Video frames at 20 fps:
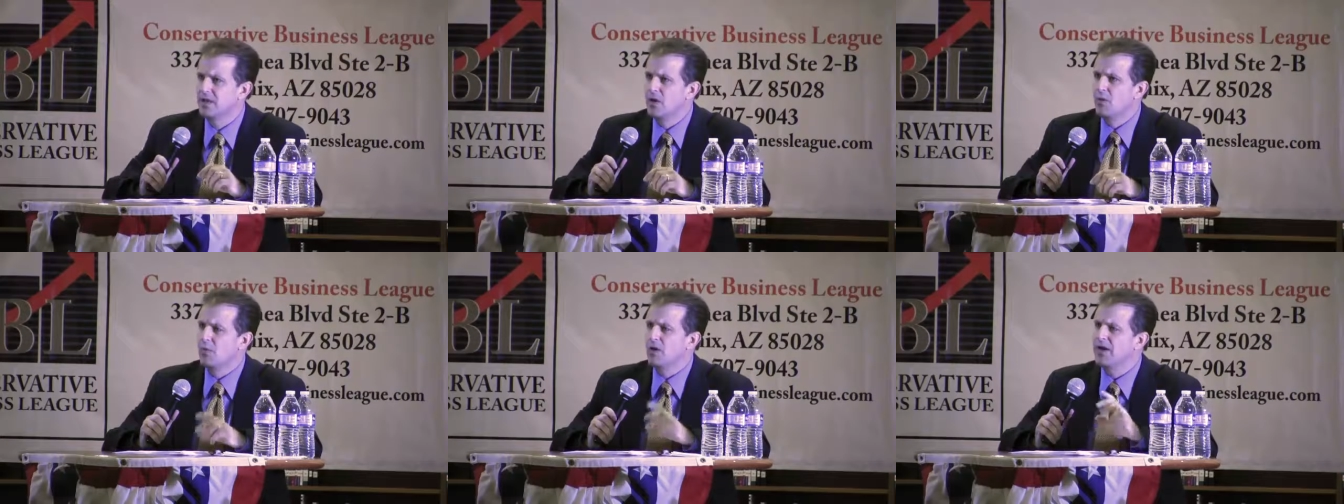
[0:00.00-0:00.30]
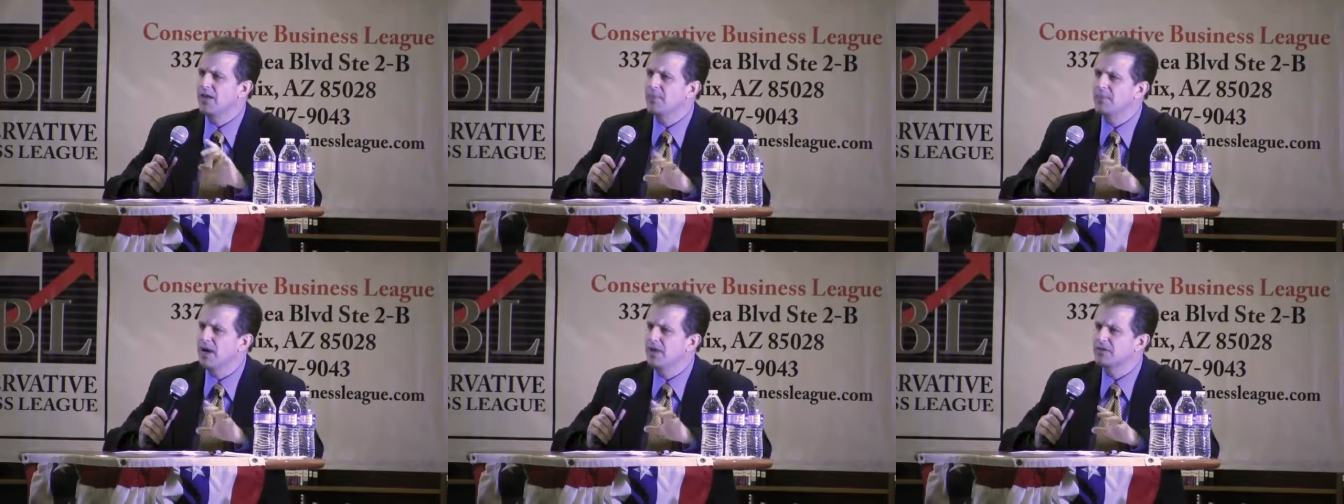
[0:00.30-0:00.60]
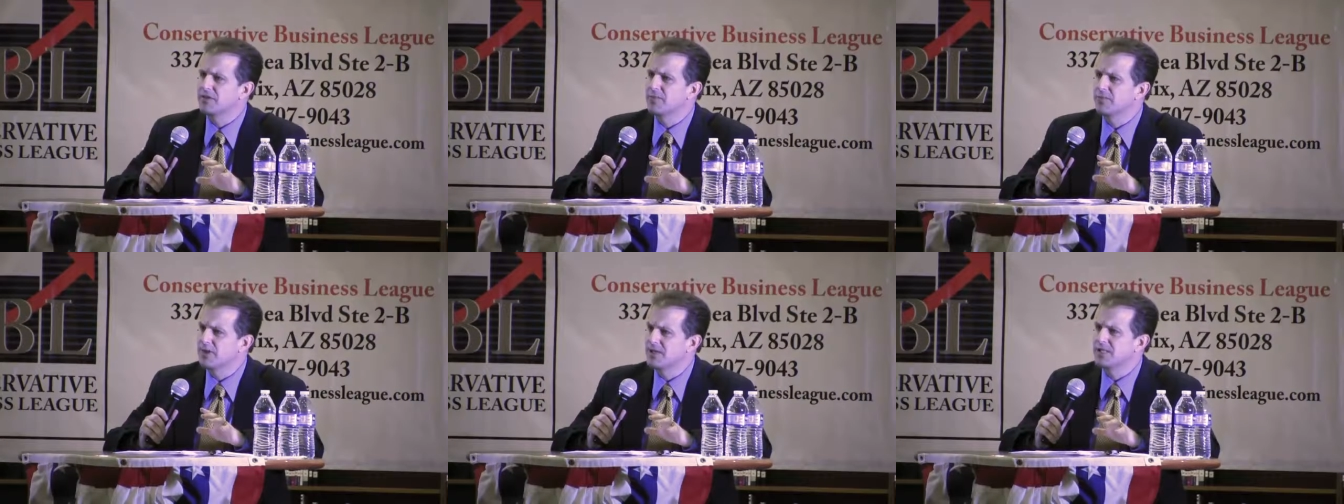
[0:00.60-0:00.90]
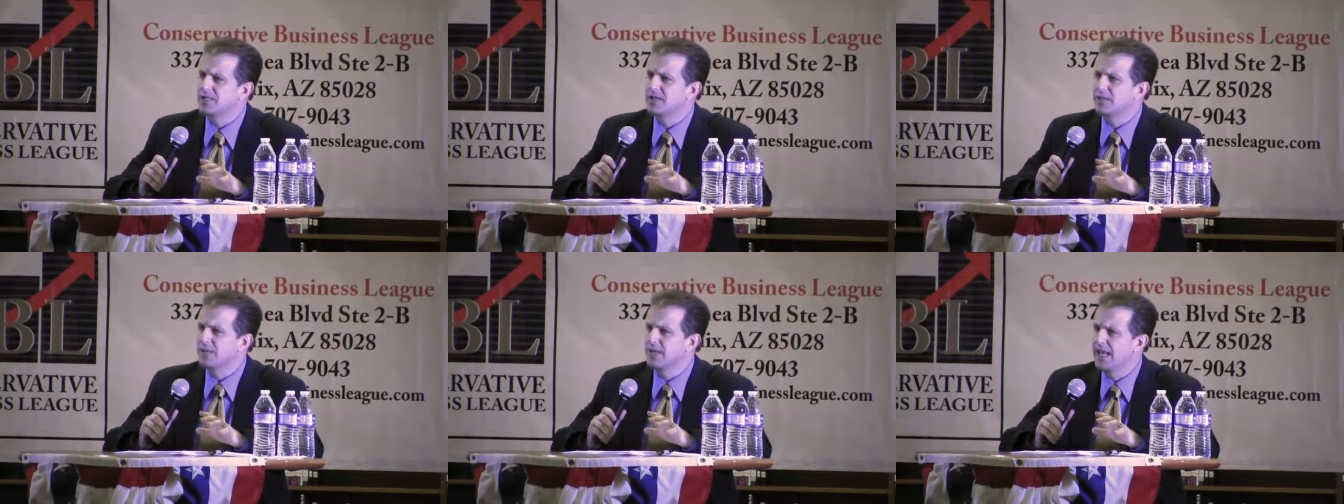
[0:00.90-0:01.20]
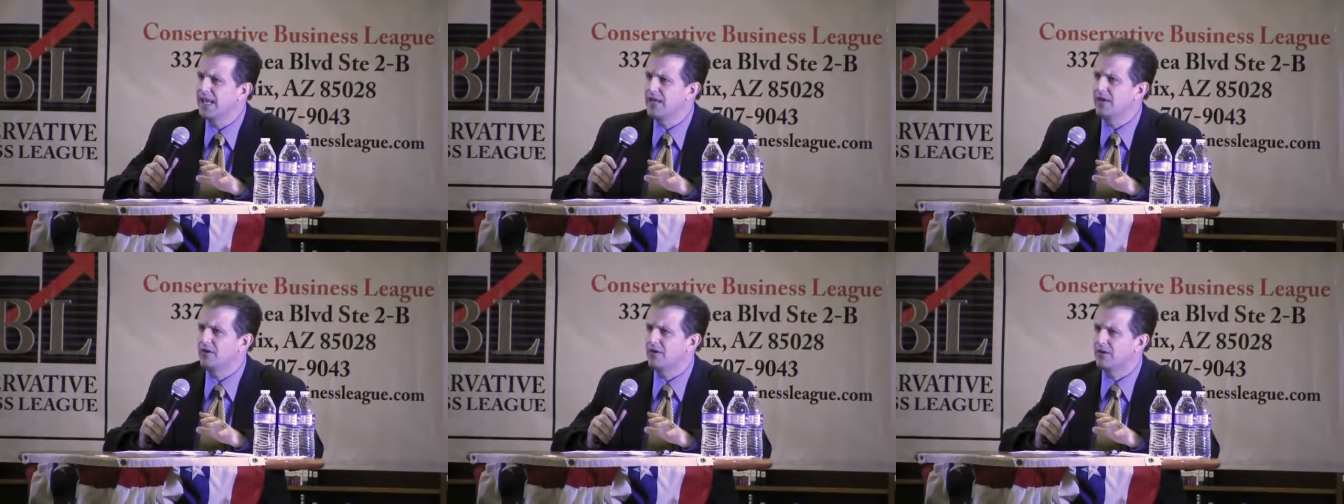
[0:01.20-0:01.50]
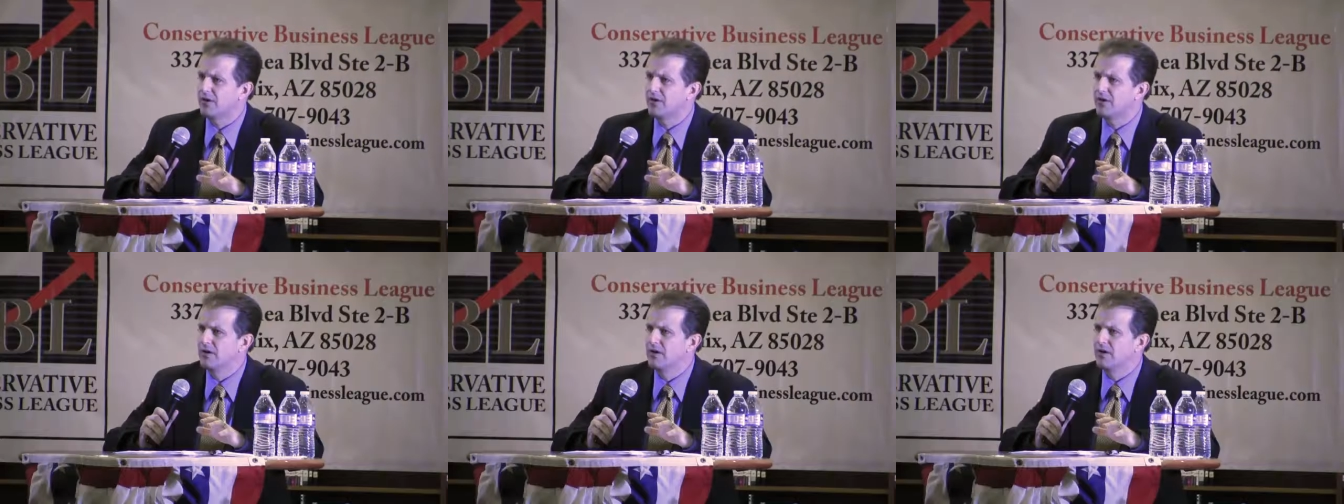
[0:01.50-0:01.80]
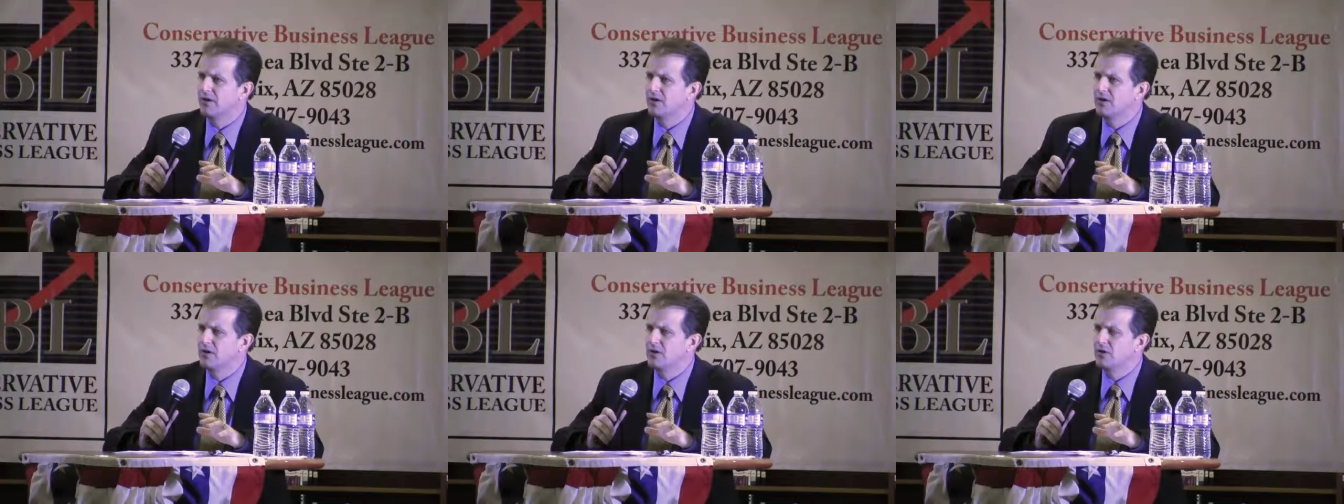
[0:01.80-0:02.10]
What about the Muslim caterer
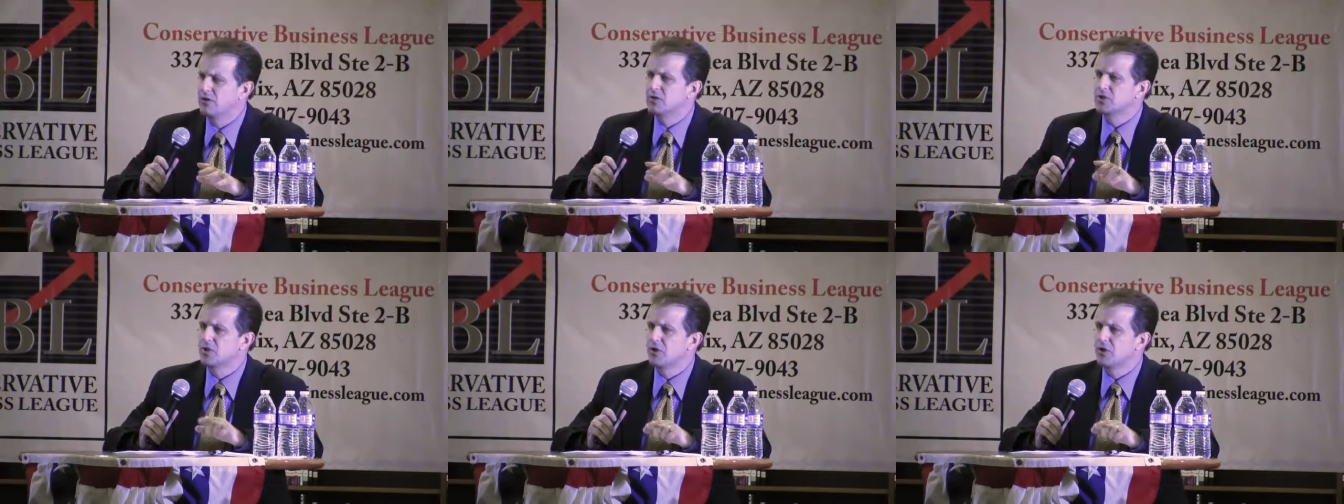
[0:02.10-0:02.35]
who's